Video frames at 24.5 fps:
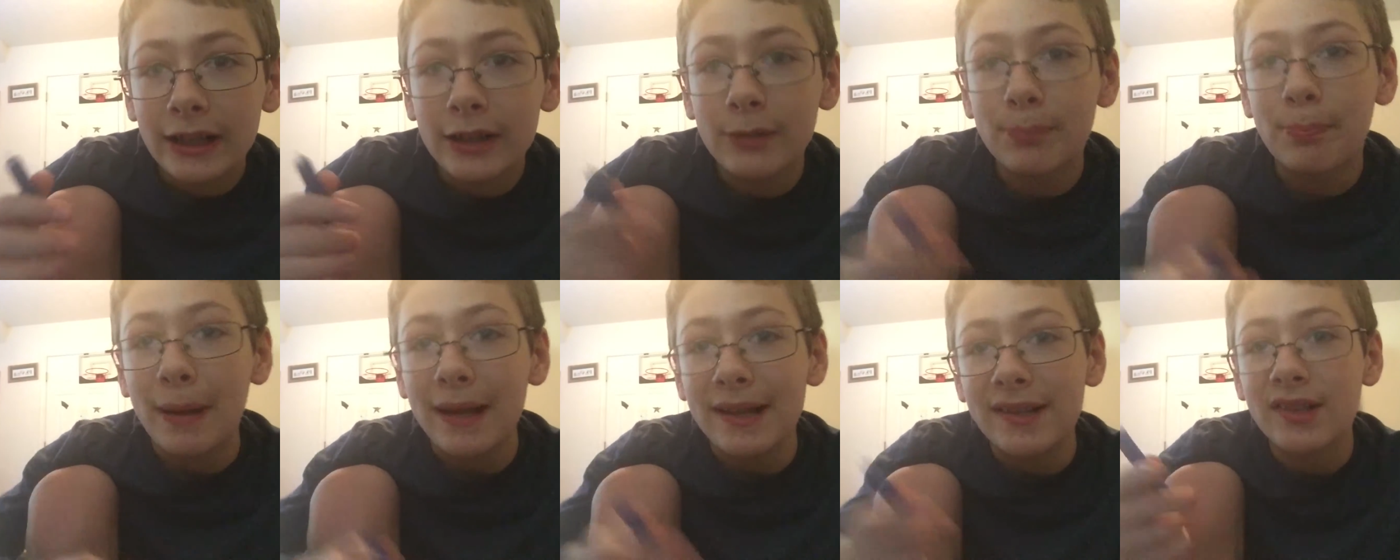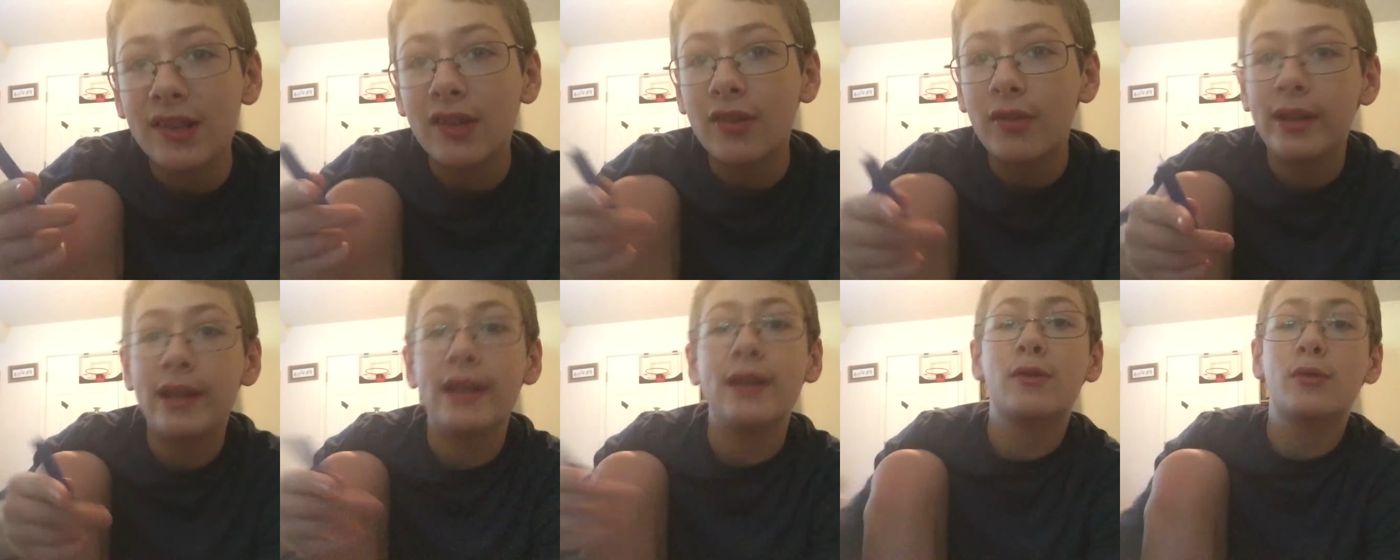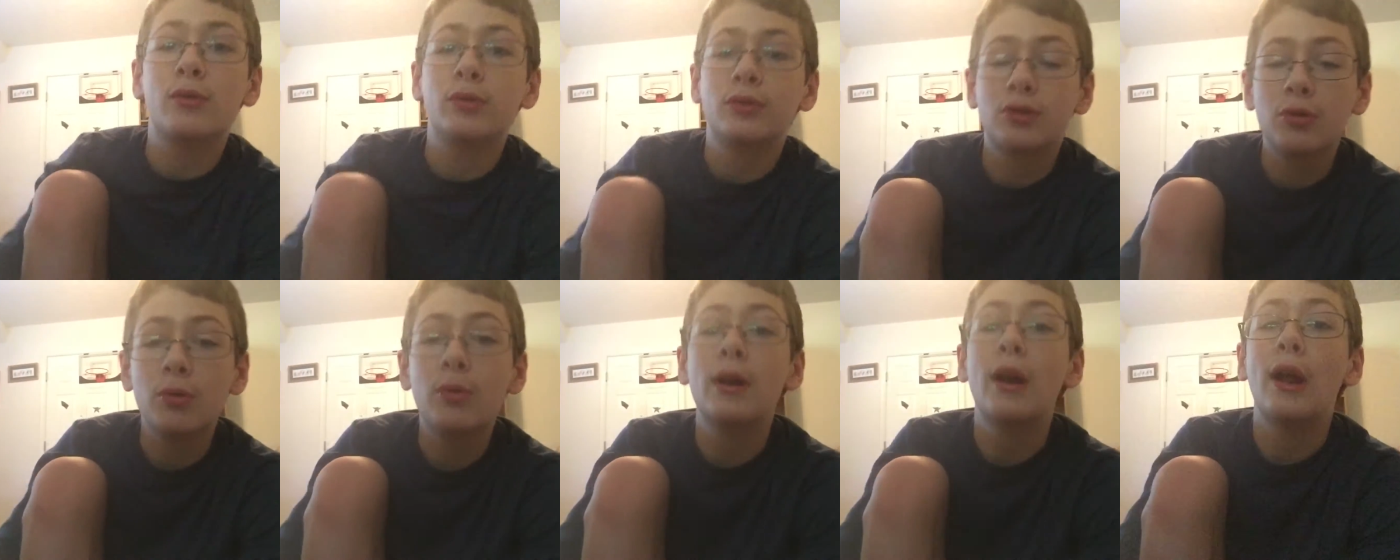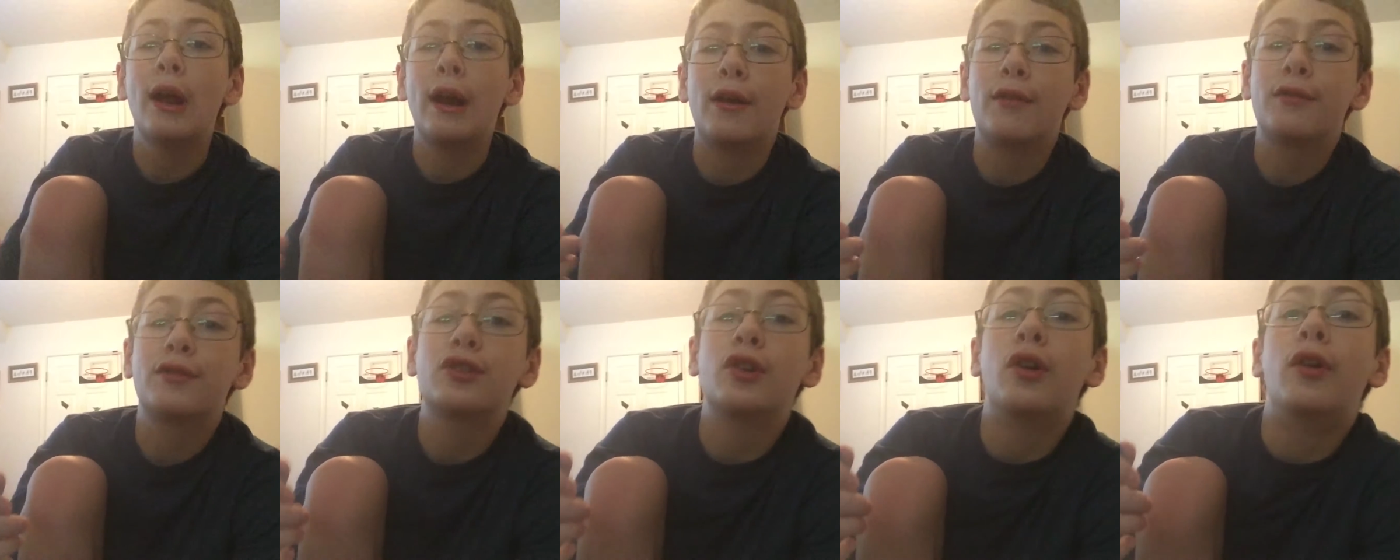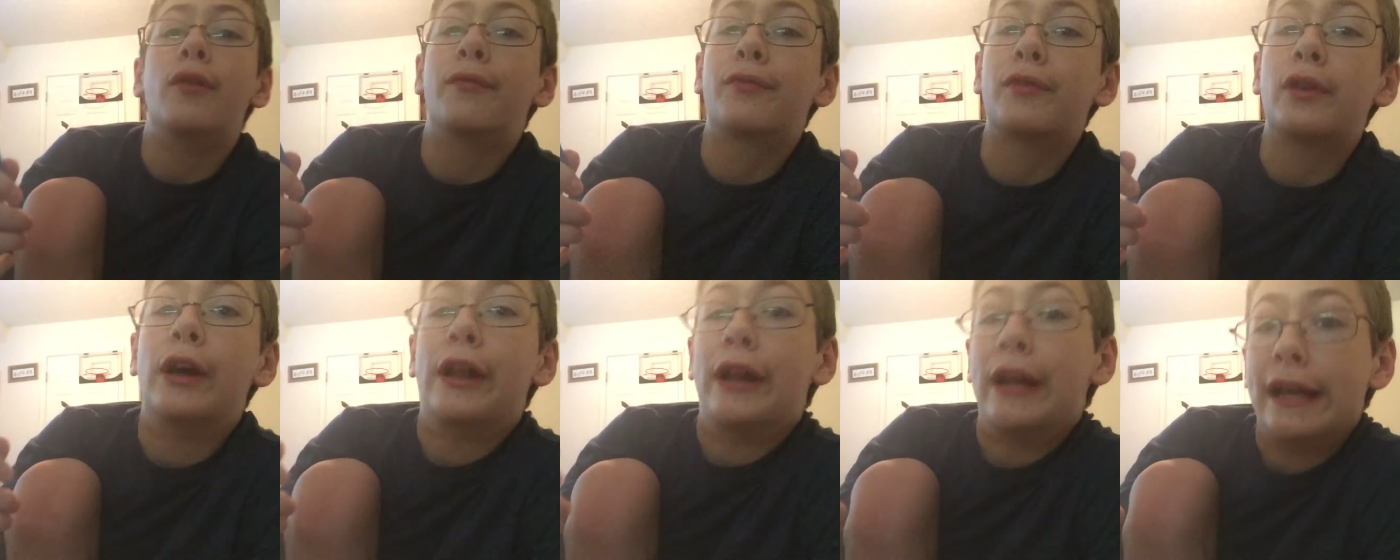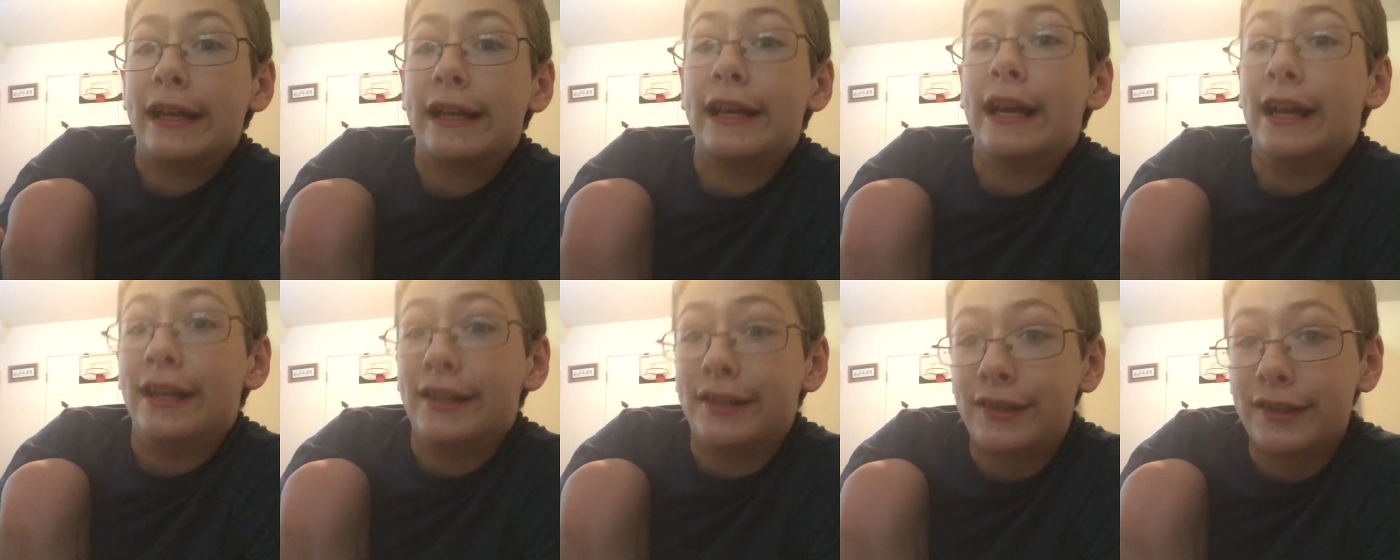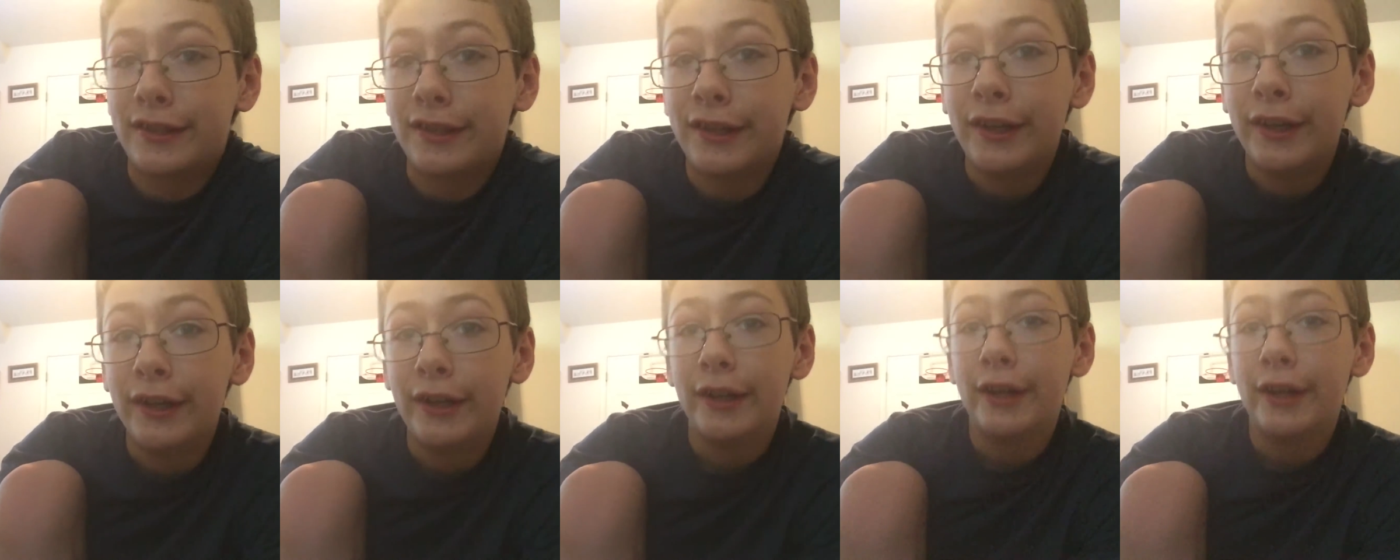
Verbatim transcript: It's basically equal to an airsoft gun, I guess.